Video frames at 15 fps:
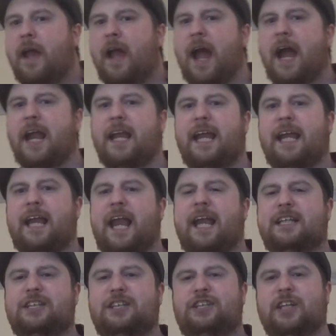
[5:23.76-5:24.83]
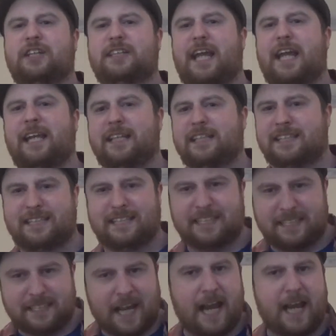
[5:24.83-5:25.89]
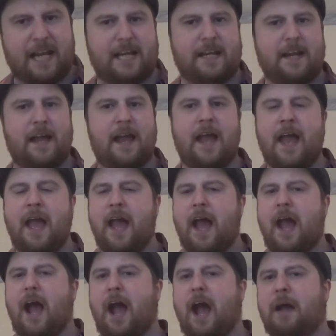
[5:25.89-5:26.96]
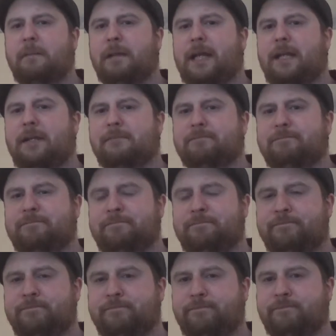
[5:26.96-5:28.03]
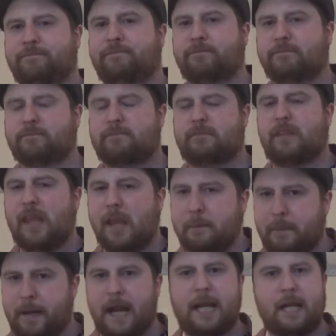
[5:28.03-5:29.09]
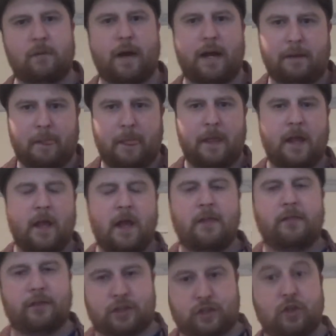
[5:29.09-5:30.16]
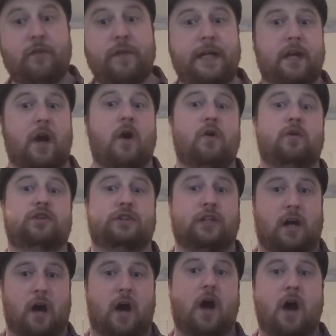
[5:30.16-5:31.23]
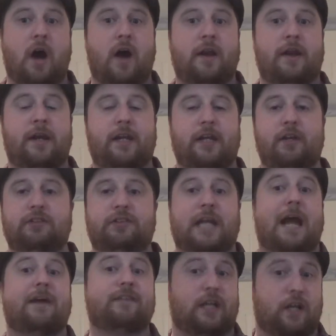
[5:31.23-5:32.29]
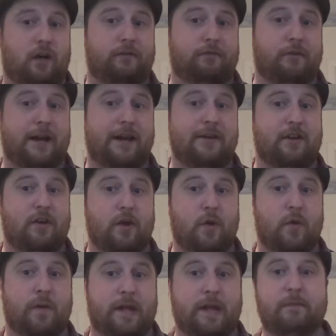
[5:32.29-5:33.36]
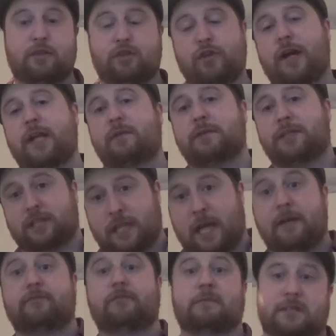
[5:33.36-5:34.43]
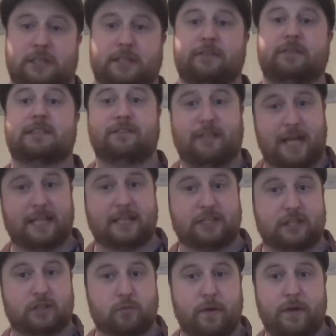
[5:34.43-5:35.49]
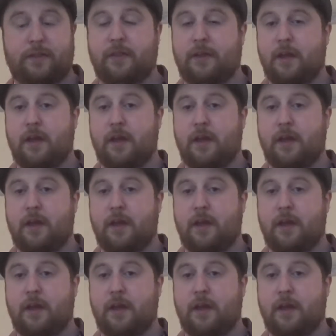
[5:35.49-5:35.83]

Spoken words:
And it's just insane. I mean, but anyway, the story goes that Han used to have a girlfriend who he was trying to escape from a series of gangsters with.